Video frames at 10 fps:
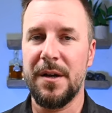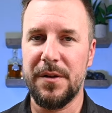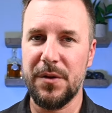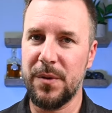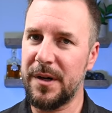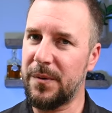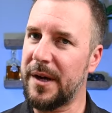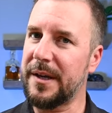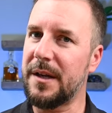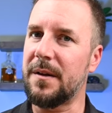Another one where
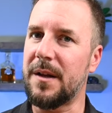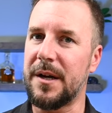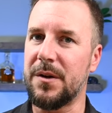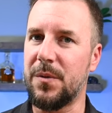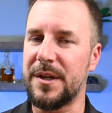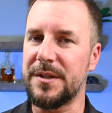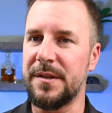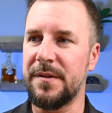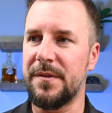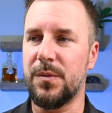I get a lot of
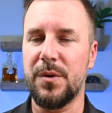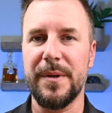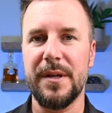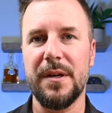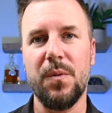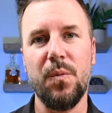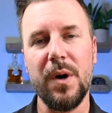questions will be,